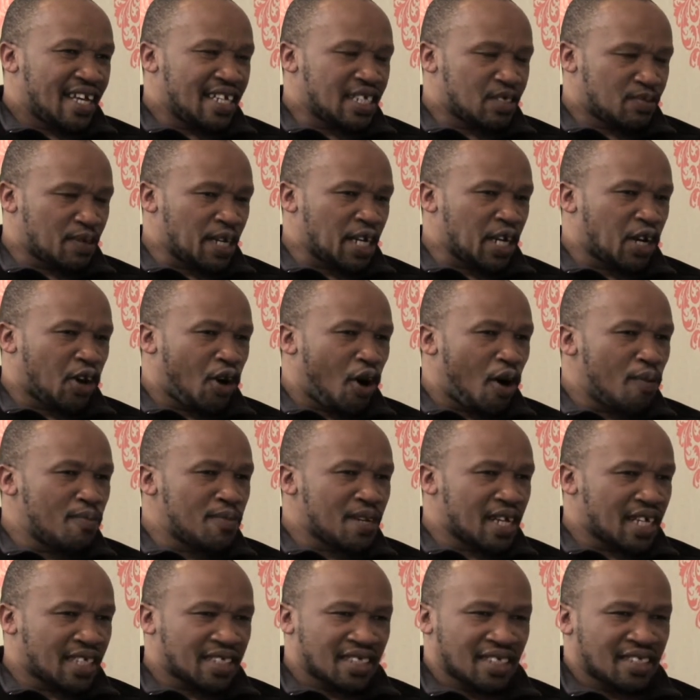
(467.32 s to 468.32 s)
it's very
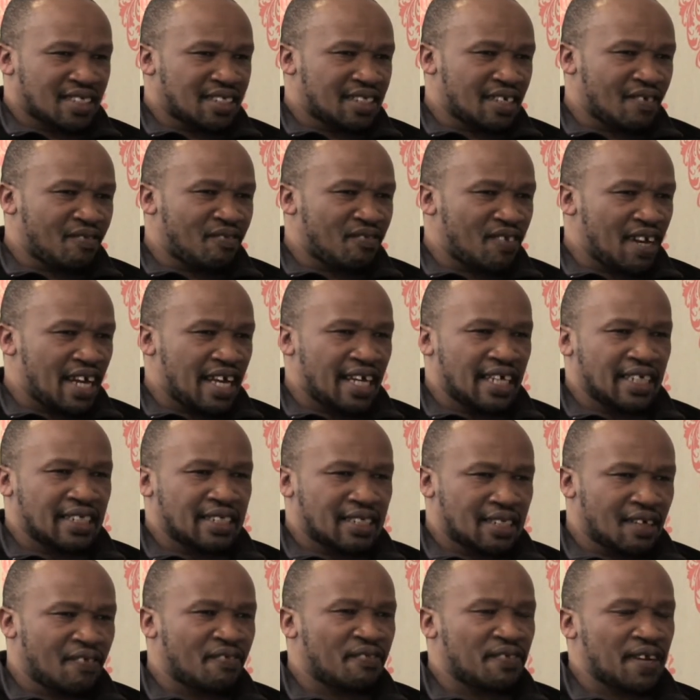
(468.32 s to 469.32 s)
complex. It's
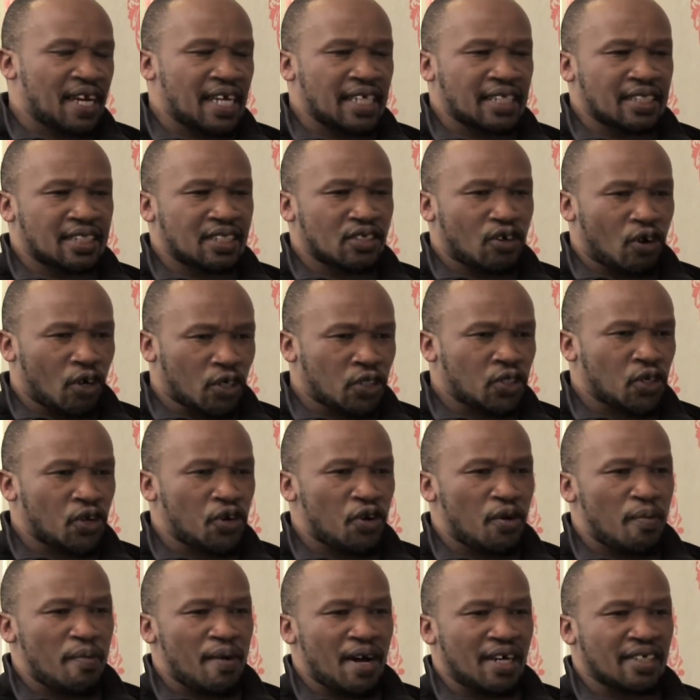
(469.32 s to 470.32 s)
different
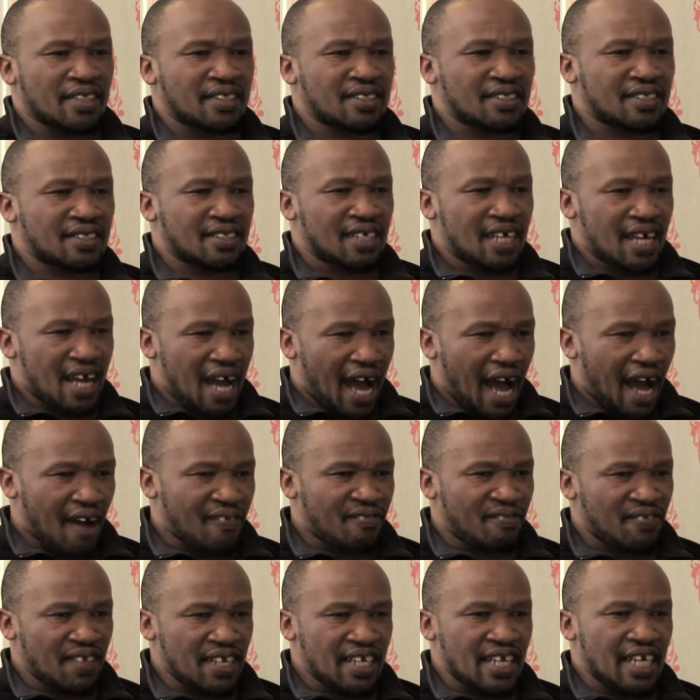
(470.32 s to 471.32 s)
autonomous
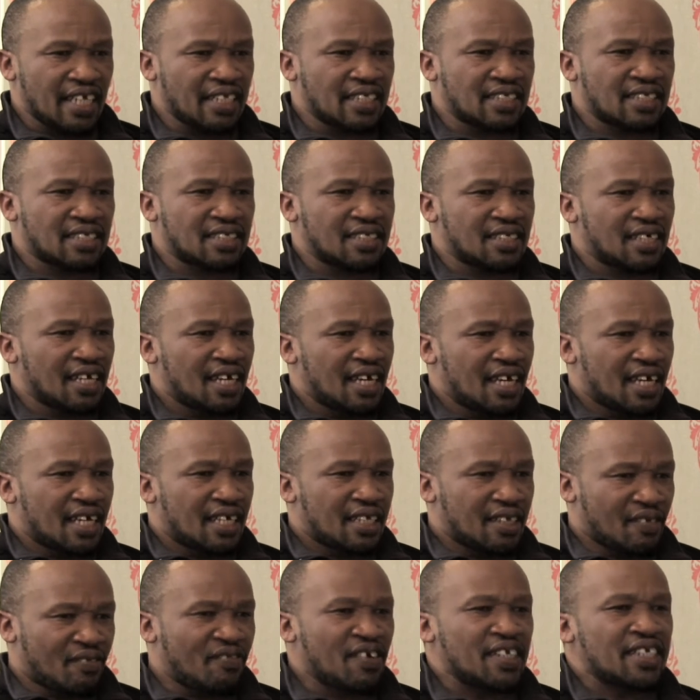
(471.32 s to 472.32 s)
affiliates.
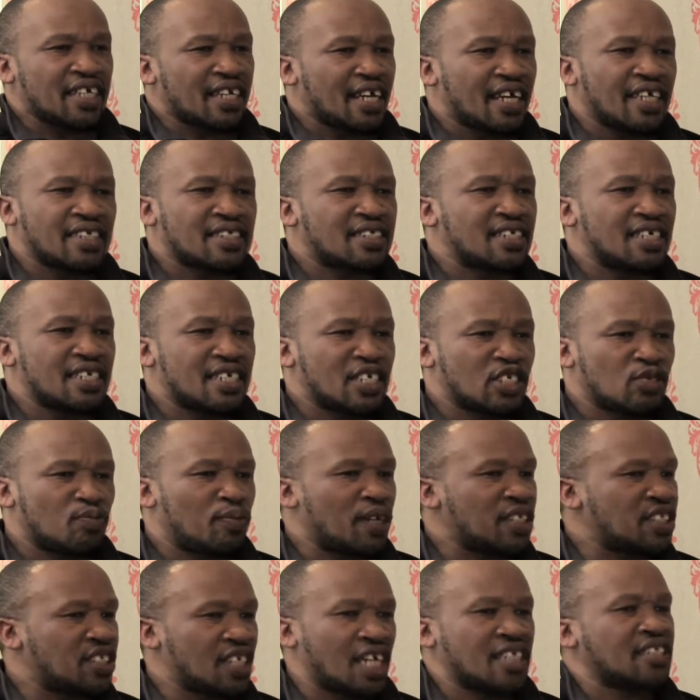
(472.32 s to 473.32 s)
The Federation is
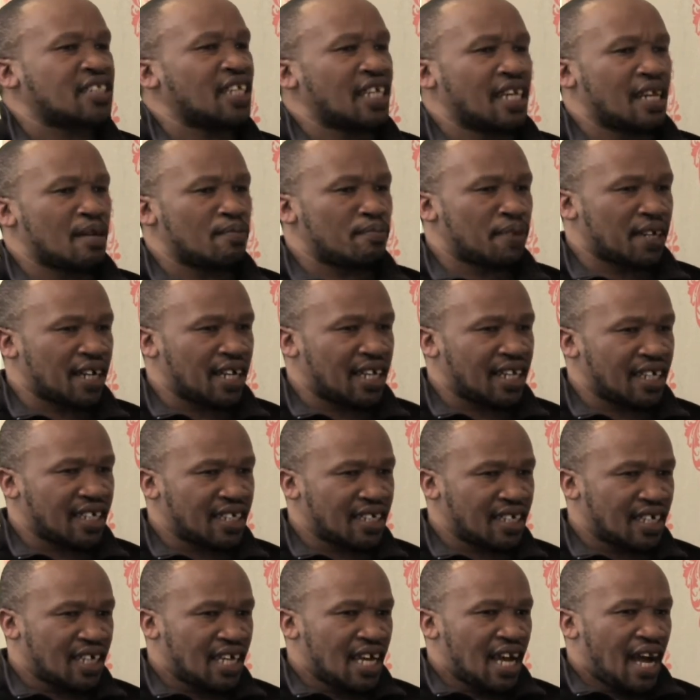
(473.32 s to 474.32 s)
but just an umbrella.
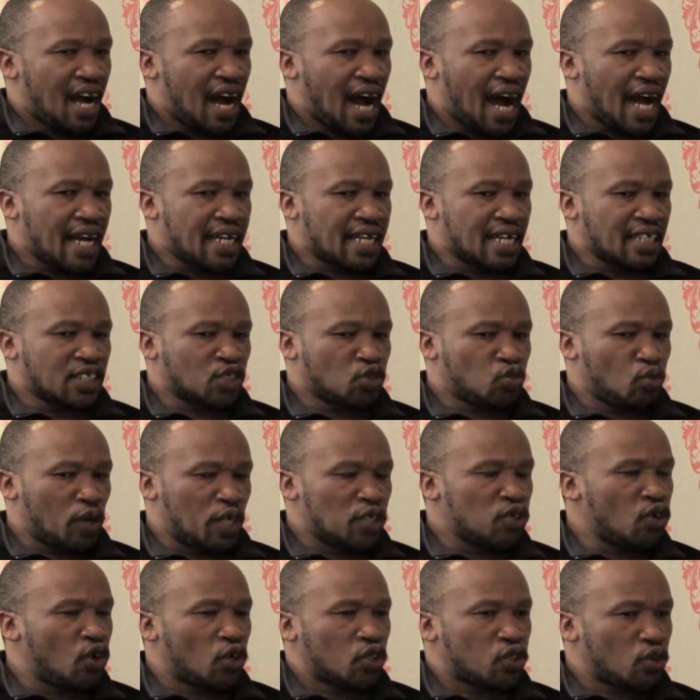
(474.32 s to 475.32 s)
I guess
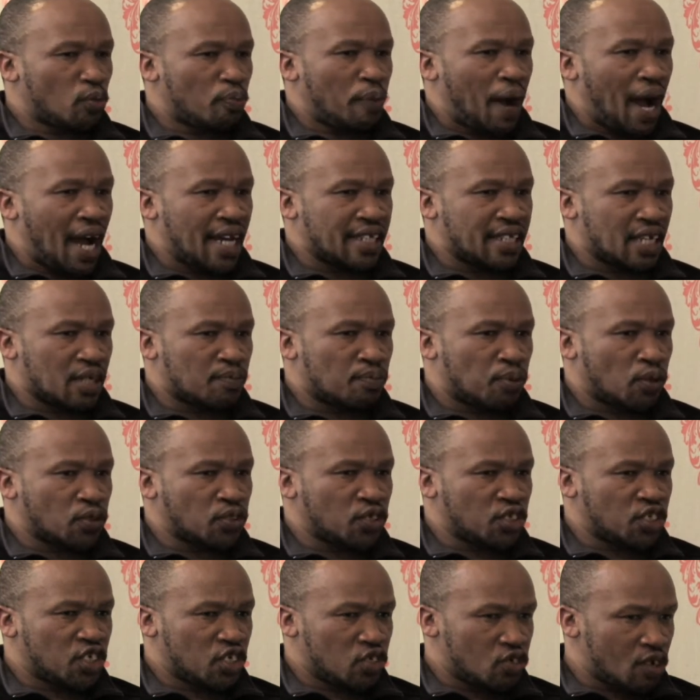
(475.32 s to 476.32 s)
when you occupy that
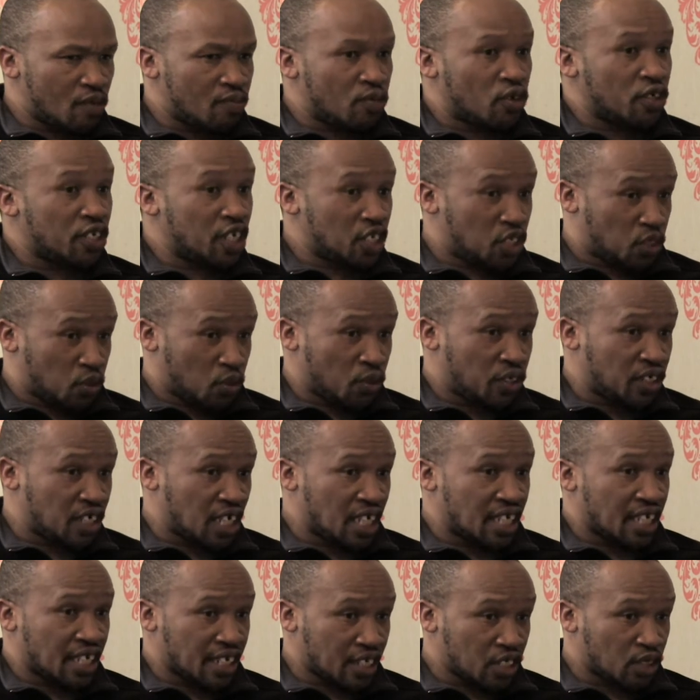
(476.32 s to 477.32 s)
position, you have got a
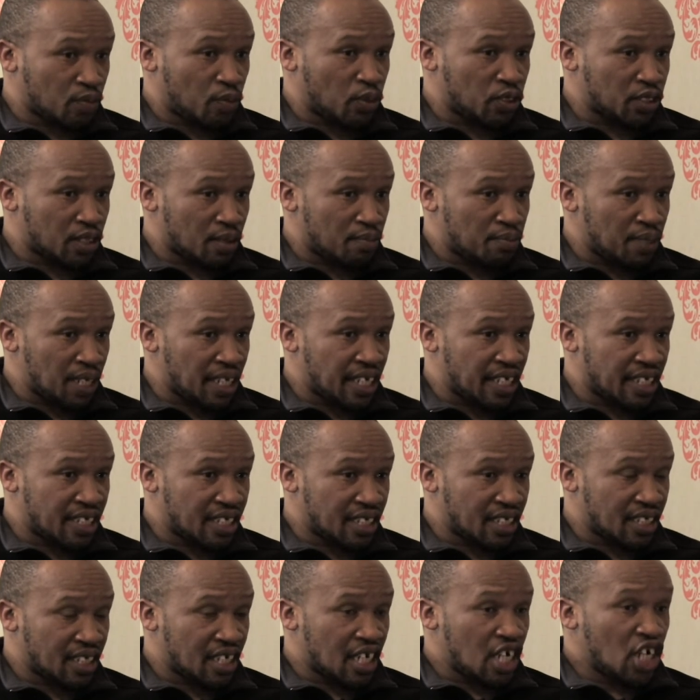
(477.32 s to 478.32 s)
duty and a
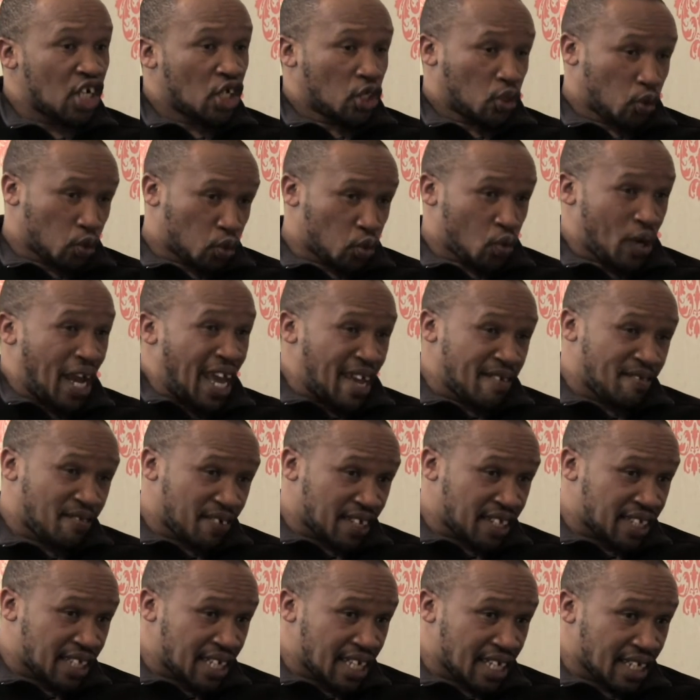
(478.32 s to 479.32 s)
responsibility to do
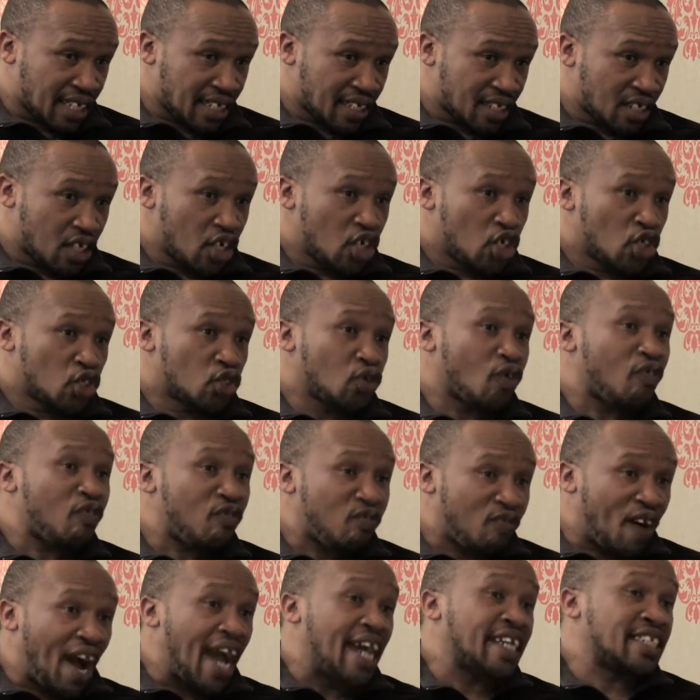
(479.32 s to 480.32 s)
everything to
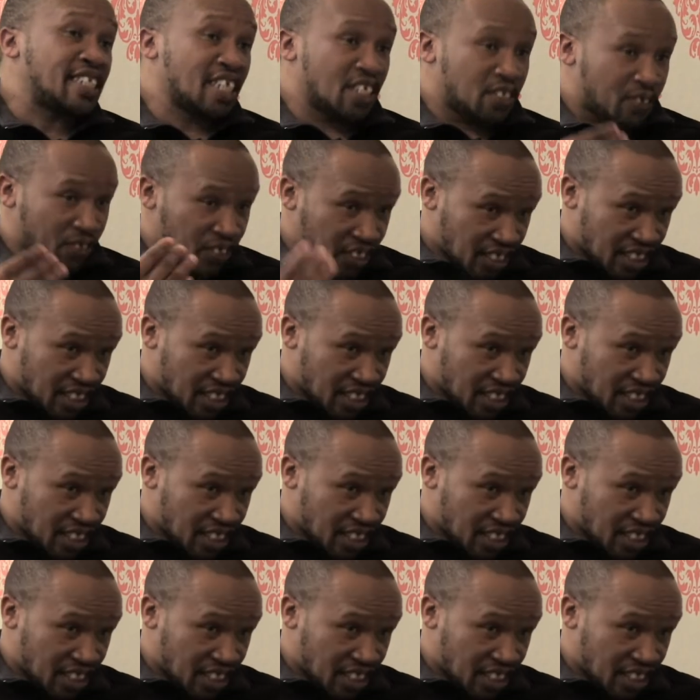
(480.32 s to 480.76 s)
fight and to